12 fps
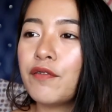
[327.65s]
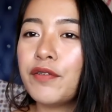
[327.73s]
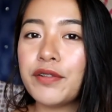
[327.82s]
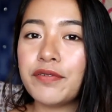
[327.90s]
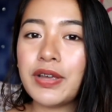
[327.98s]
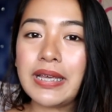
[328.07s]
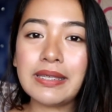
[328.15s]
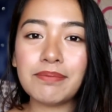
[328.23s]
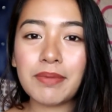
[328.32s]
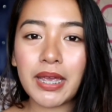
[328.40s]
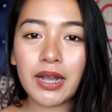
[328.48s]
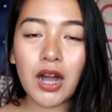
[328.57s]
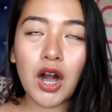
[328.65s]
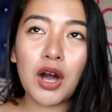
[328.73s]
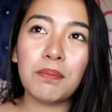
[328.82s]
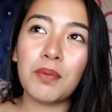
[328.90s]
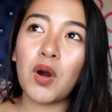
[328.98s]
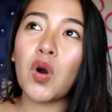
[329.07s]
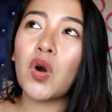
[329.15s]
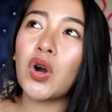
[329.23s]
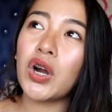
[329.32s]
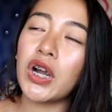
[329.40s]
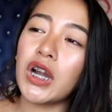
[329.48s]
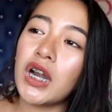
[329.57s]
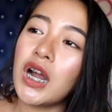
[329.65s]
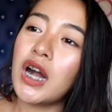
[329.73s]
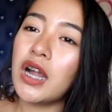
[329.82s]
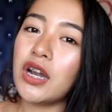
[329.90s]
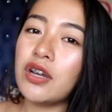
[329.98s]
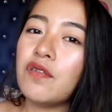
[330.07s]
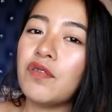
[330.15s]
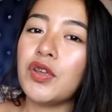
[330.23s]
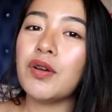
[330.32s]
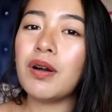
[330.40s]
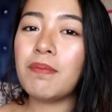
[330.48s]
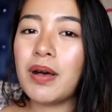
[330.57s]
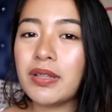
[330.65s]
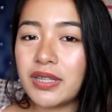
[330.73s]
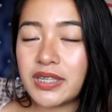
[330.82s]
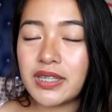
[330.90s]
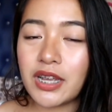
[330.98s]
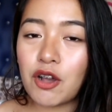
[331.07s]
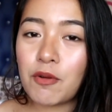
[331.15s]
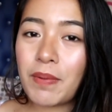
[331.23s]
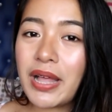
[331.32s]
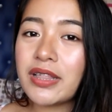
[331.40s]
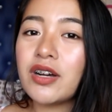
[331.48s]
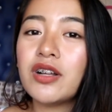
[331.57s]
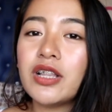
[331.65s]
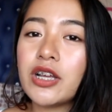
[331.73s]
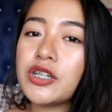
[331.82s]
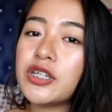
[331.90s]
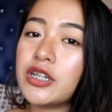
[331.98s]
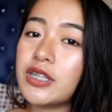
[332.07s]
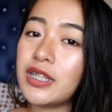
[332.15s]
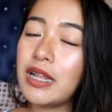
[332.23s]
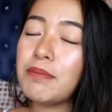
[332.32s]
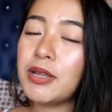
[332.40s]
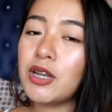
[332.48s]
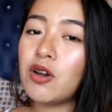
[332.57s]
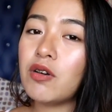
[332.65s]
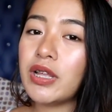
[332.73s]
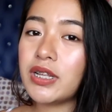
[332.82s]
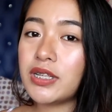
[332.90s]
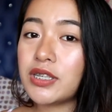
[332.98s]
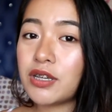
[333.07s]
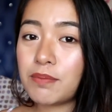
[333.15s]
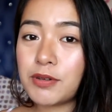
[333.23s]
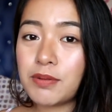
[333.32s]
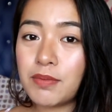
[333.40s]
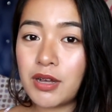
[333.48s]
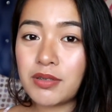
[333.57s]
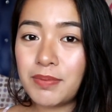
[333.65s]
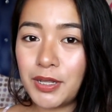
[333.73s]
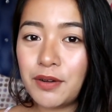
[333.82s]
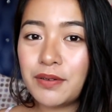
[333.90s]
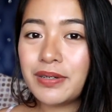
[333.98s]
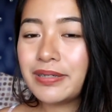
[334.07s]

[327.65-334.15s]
full face makeup or a review about this Nicole Panda collection, just let me know in the description box below.